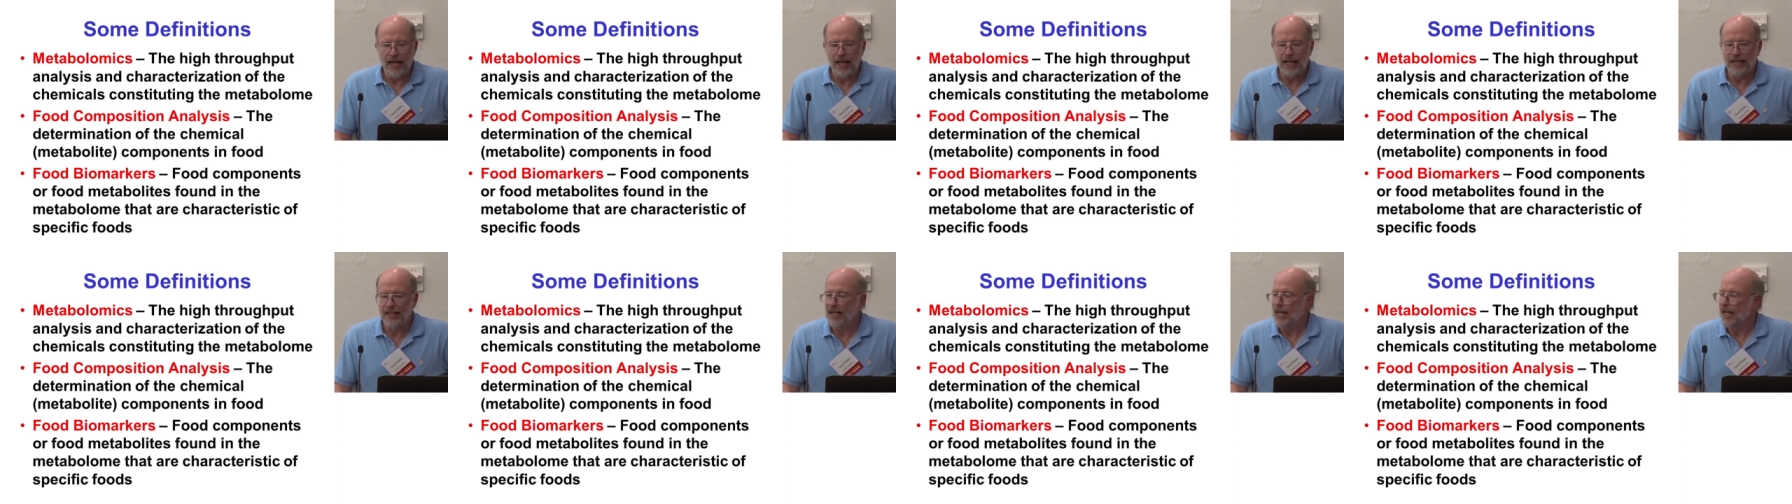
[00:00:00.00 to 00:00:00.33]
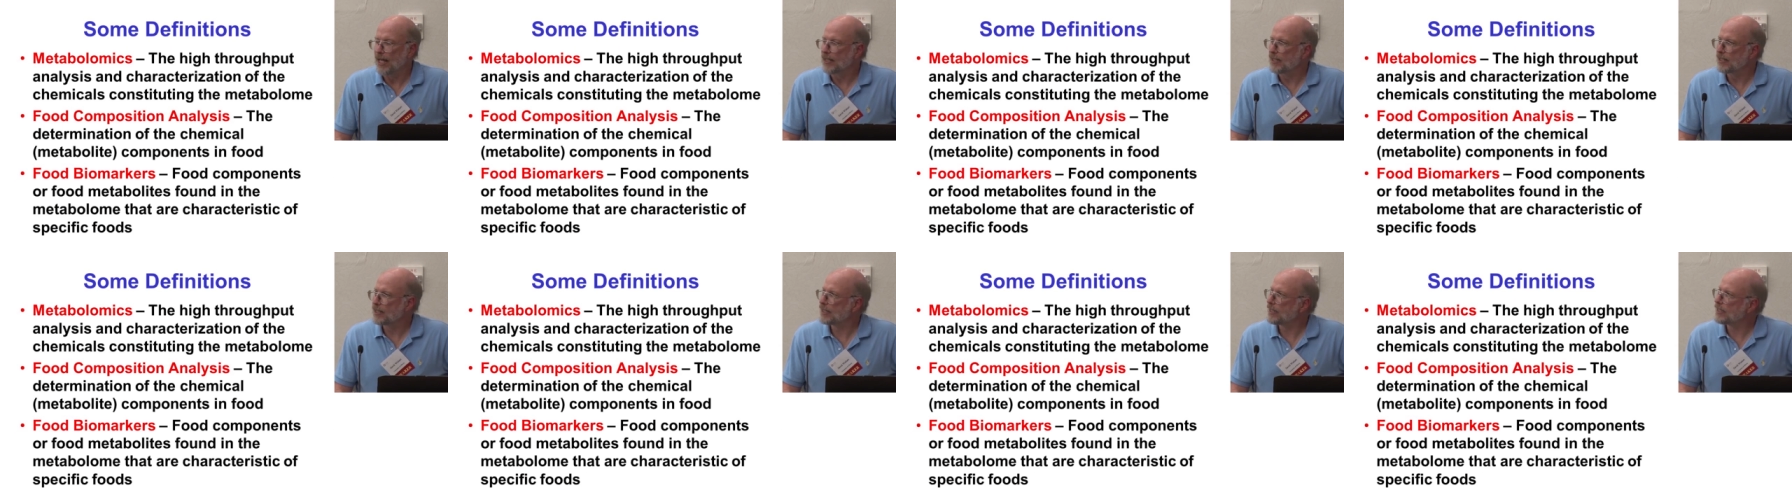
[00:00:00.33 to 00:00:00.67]

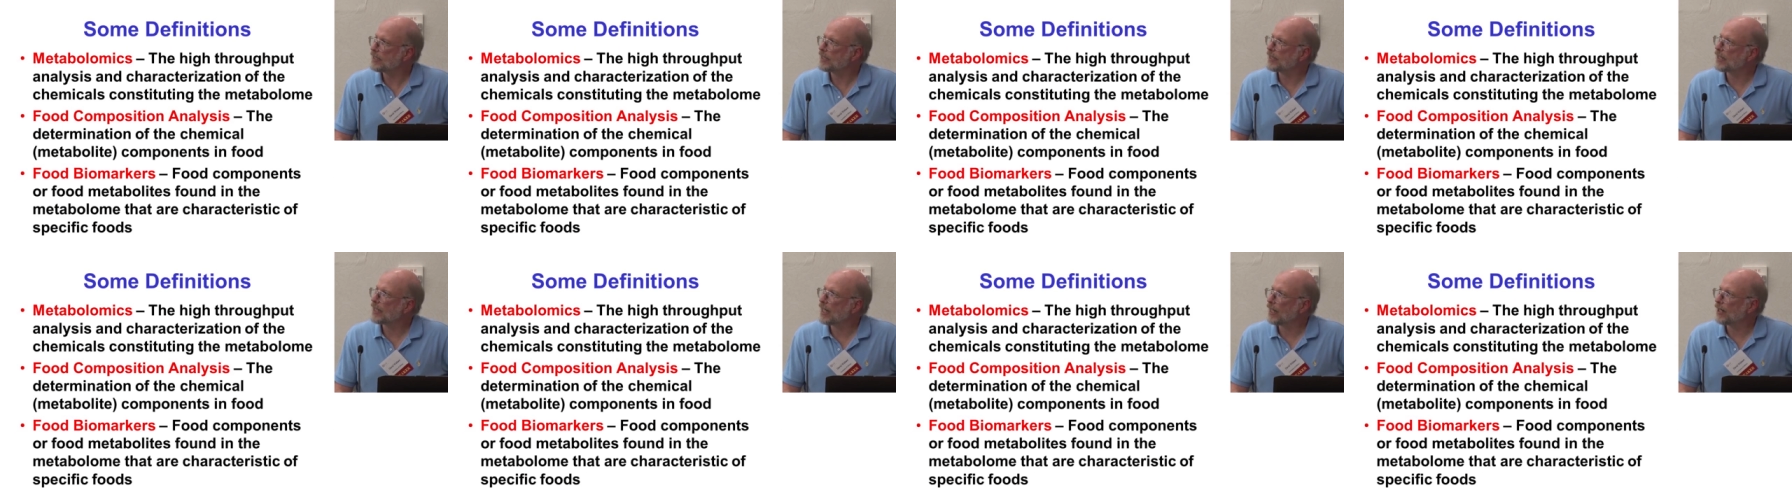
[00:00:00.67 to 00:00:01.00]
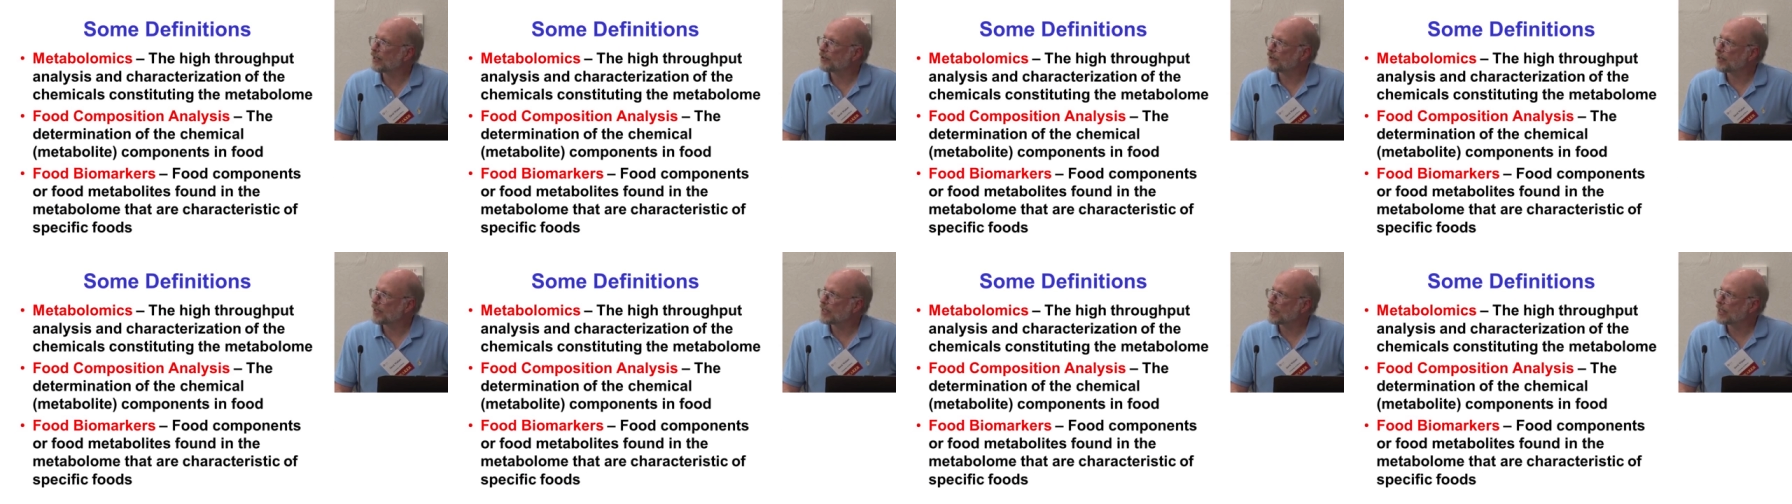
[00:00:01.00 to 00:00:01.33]
analysis and
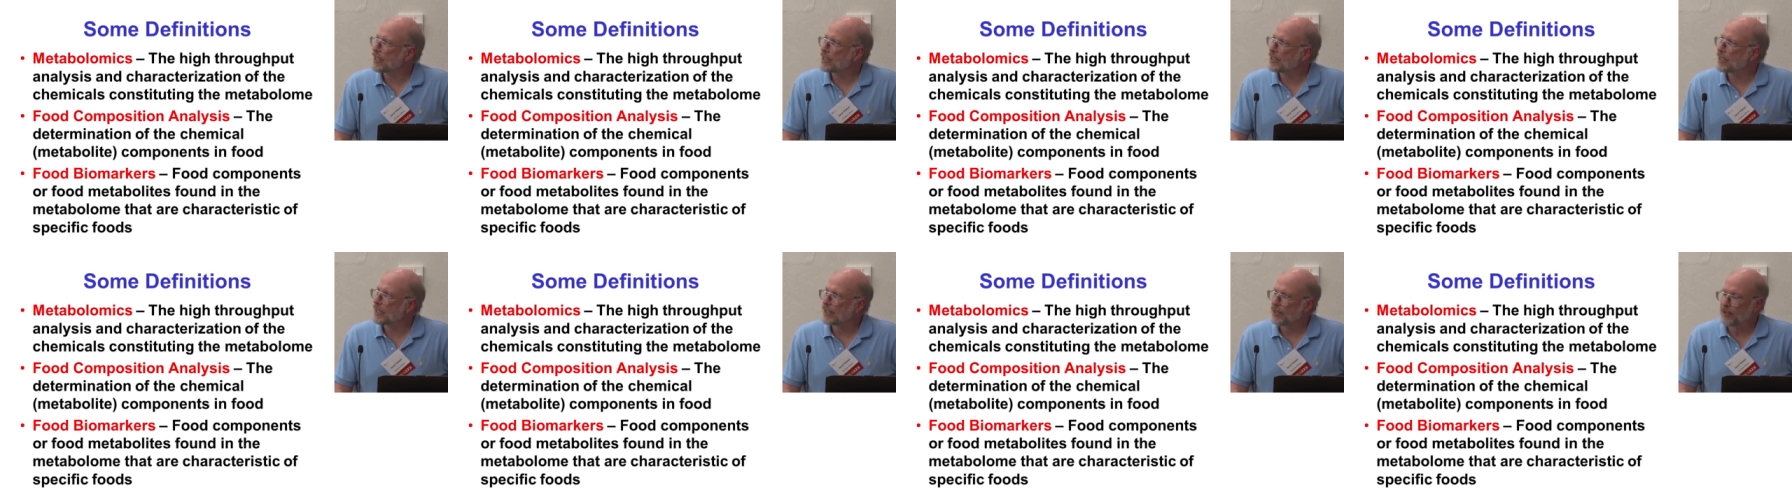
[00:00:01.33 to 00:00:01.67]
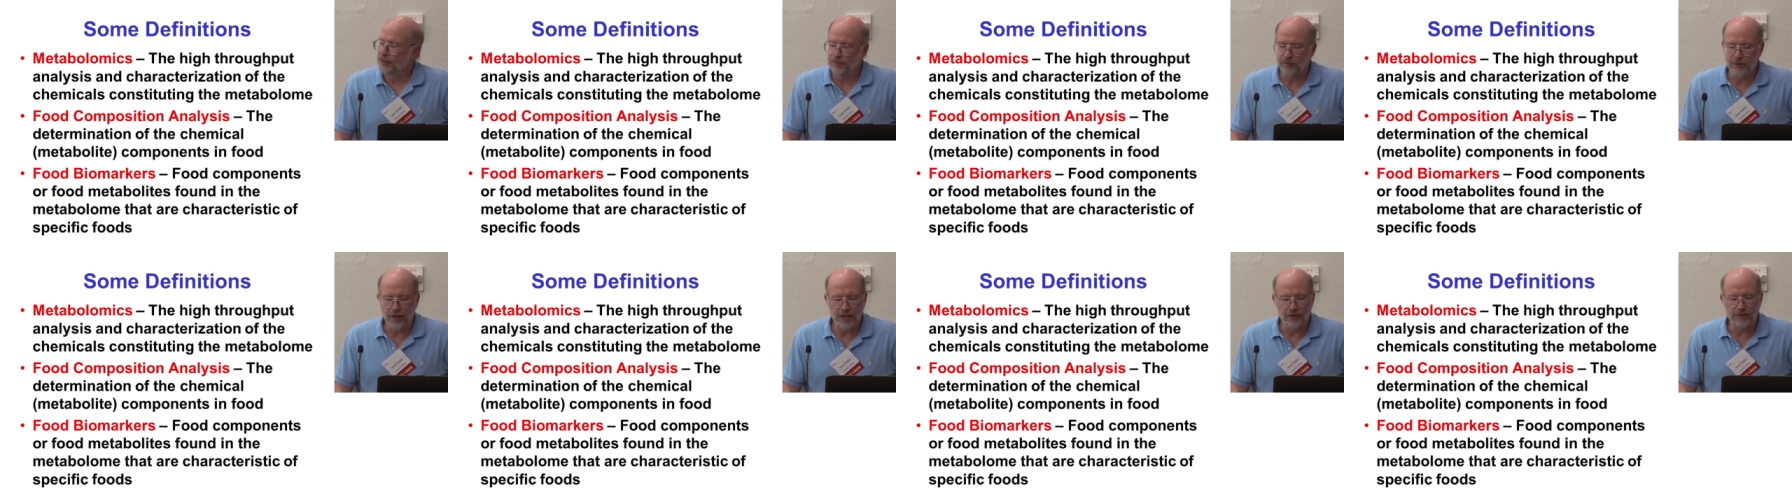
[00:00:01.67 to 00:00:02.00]
characterization
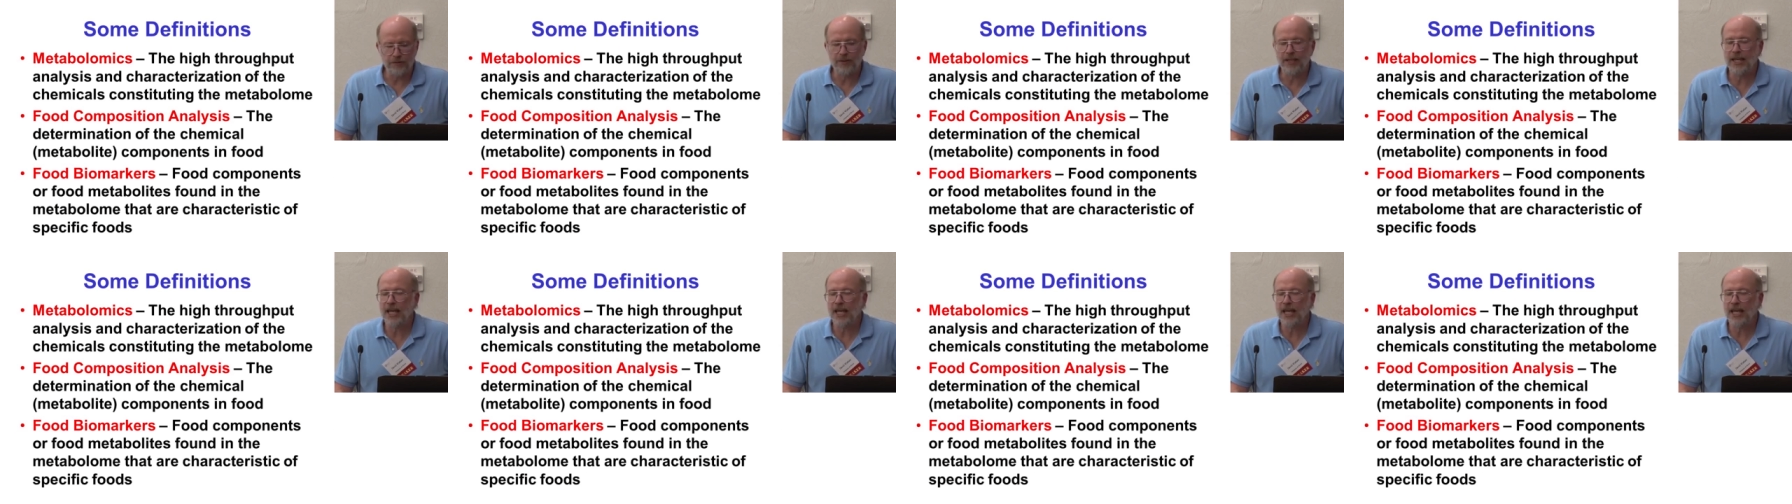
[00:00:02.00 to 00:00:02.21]
of